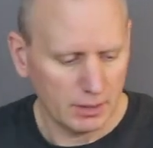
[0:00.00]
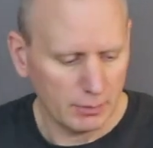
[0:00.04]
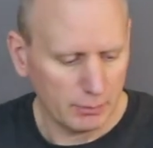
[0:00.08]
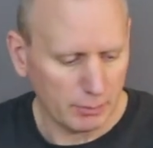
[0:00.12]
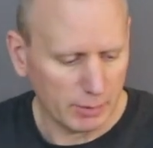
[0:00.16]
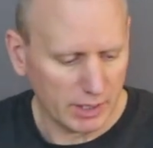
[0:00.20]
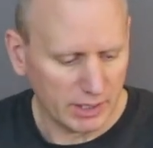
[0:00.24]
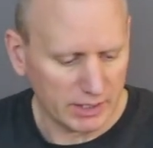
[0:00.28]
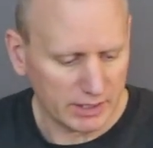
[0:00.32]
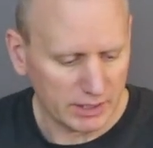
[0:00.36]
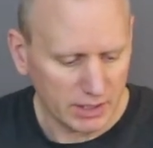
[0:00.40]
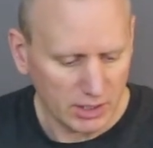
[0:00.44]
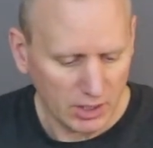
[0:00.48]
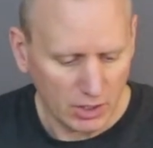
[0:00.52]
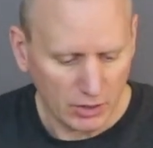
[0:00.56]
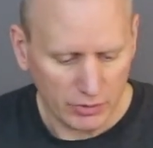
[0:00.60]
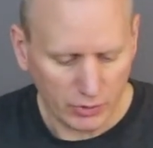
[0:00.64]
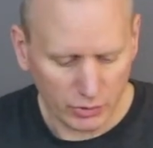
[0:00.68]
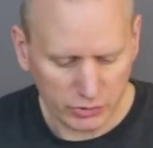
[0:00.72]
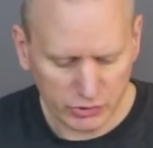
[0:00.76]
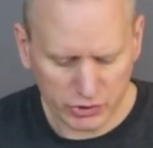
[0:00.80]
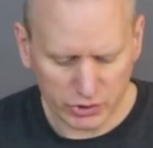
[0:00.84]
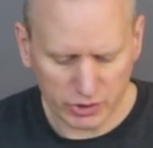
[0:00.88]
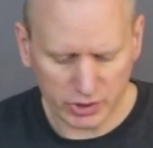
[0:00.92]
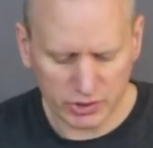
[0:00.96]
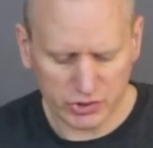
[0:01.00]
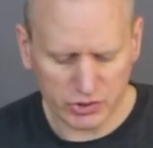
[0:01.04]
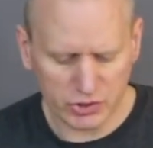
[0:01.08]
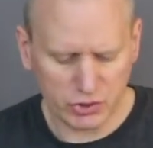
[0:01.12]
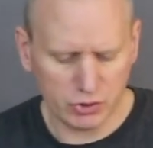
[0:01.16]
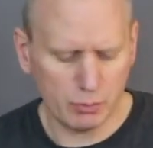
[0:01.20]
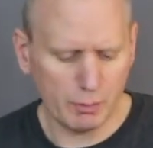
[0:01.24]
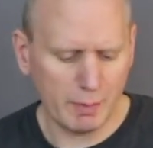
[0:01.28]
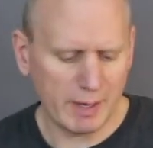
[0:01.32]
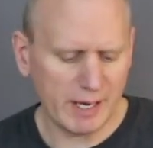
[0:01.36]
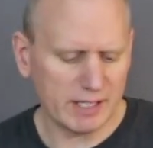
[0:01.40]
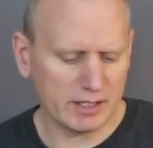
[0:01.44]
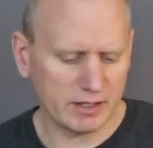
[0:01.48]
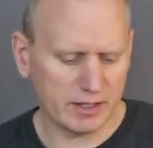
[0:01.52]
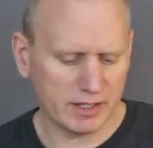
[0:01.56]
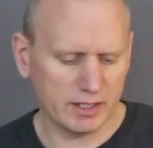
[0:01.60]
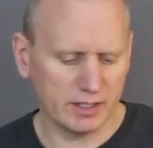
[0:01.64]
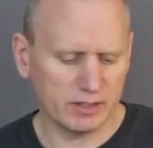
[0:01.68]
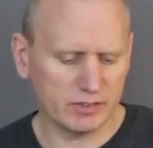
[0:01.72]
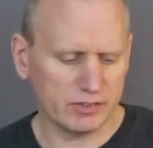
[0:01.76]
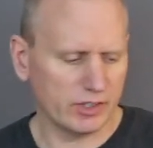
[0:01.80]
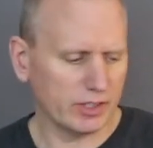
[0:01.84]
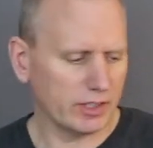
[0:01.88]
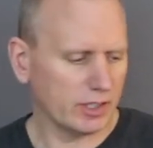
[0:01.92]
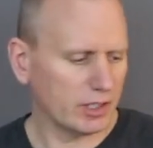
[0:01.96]
But those are the two main
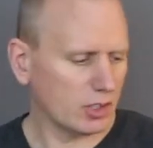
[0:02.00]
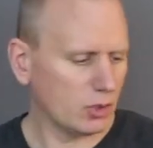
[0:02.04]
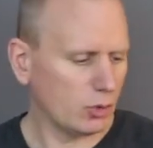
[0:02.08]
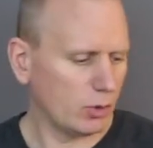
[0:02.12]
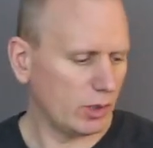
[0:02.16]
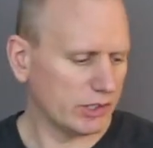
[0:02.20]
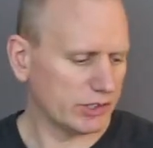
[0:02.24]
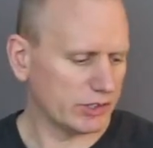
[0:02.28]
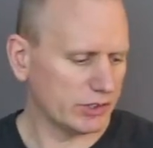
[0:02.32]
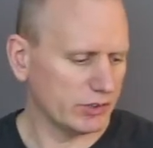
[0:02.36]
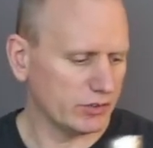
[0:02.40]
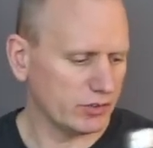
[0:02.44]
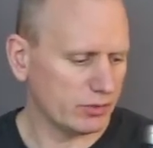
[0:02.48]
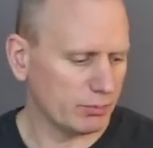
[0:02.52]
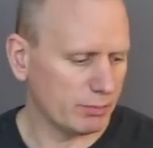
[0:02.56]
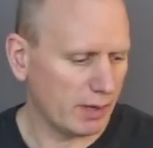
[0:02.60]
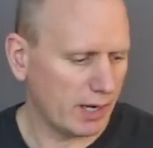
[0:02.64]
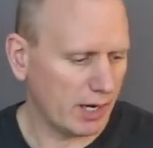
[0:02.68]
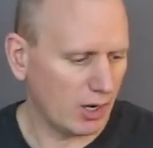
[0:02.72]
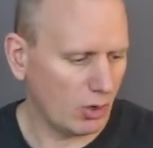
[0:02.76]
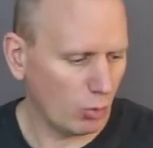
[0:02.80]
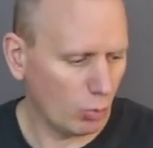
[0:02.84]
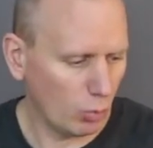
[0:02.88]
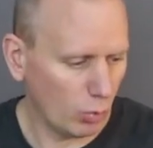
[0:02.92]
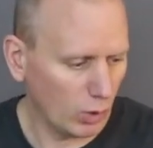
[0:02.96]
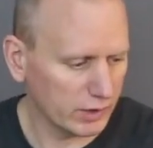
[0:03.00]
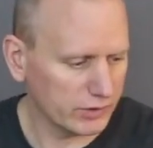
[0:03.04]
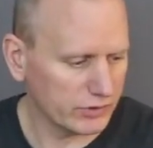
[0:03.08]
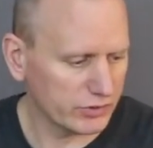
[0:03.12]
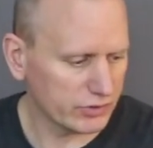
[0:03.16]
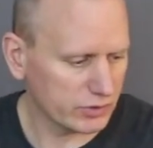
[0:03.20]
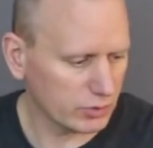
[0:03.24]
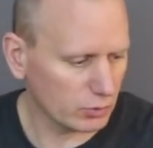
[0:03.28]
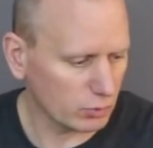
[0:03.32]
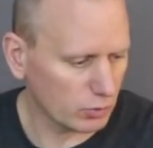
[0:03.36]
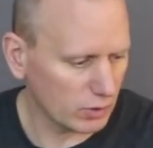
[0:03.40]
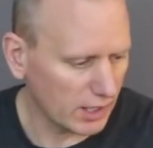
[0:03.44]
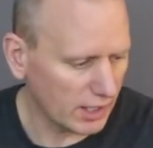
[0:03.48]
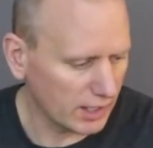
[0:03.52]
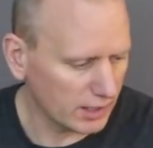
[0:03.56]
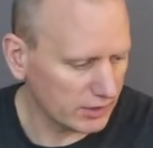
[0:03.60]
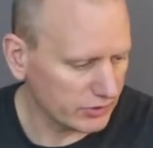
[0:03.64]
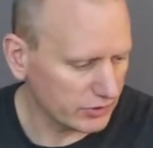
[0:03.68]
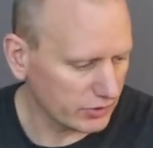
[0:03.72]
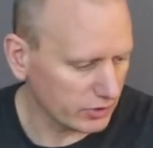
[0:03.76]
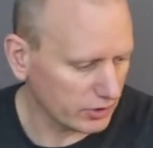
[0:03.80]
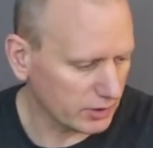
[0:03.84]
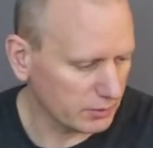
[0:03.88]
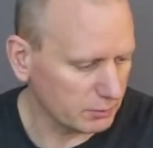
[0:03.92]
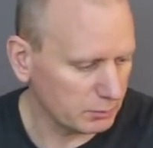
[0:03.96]
things I get questions about once the
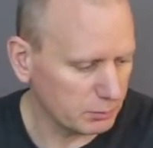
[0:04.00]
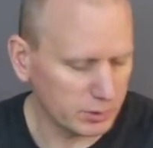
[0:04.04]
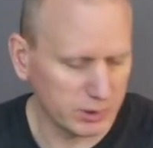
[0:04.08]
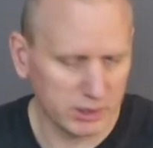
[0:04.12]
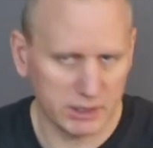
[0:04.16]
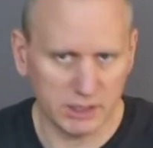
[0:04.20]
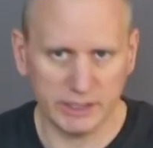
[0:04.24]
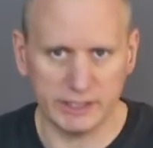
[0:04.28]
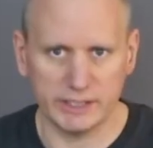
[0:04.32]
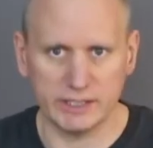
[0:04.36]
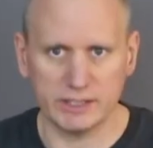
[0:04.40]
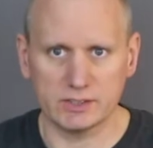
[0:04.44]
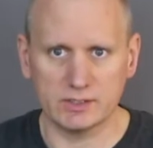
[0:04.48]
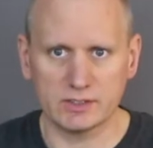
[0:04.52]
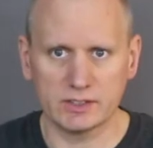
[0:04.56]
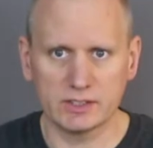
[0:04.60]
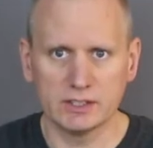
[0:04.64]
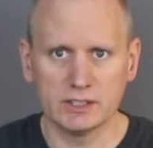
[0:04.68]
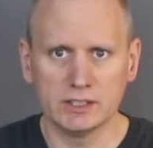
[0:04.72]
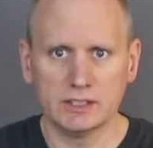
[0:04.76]
rods are complete.